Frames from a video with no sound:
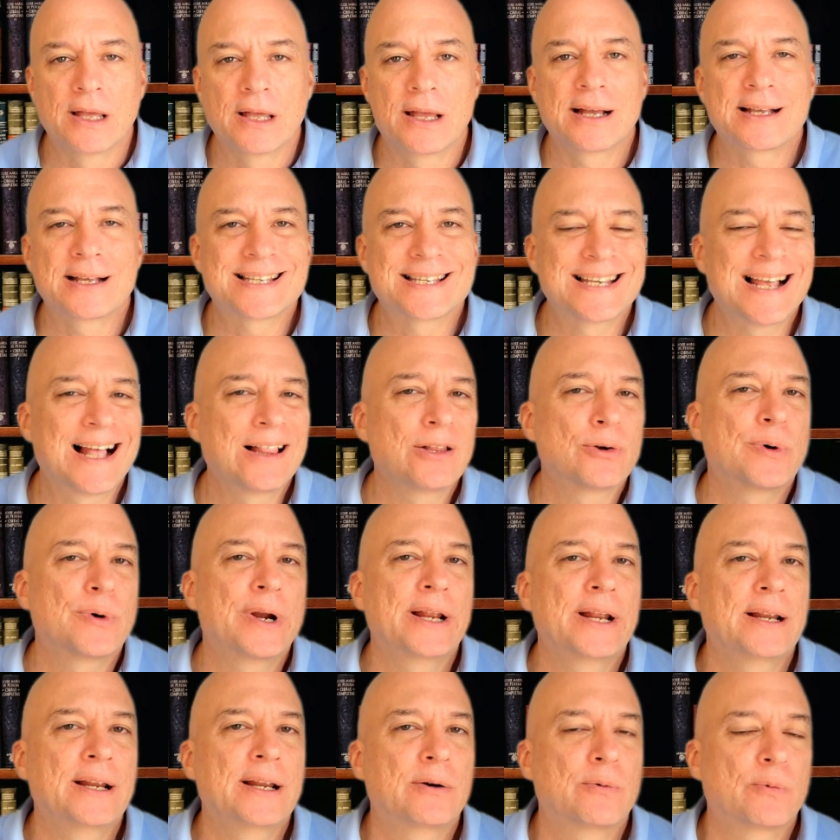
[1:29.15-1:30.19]

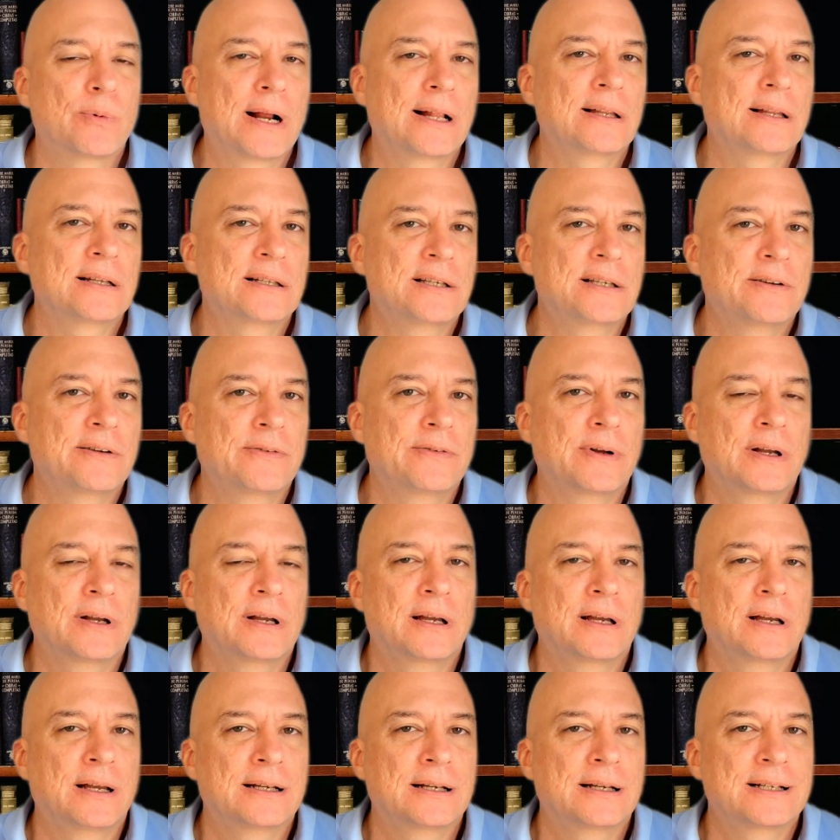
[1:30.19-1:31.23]
accelerated relative
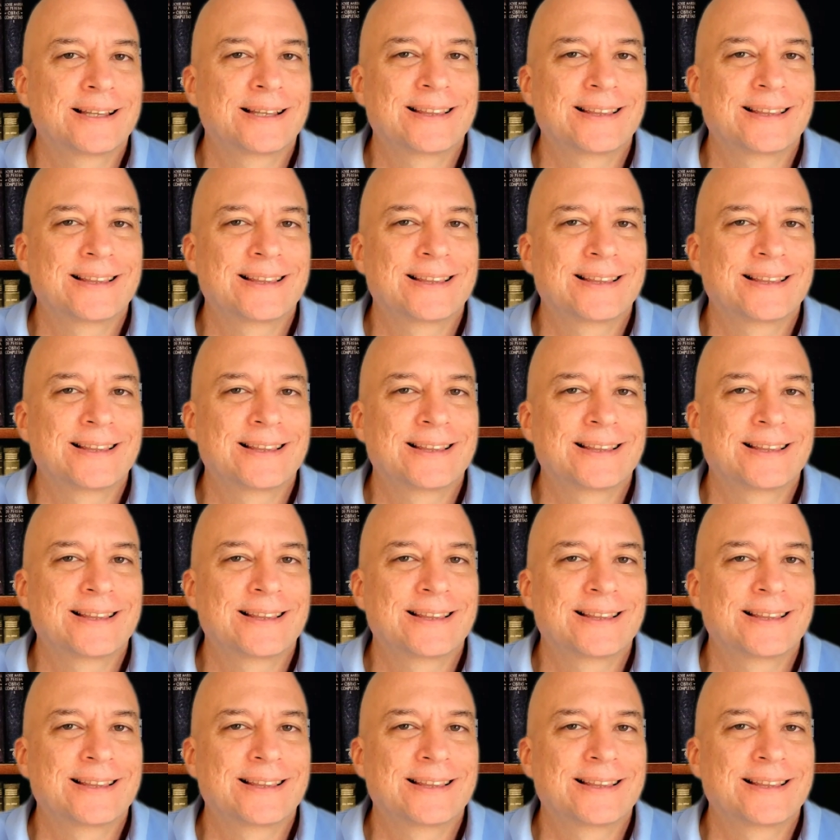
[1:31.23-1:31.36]
to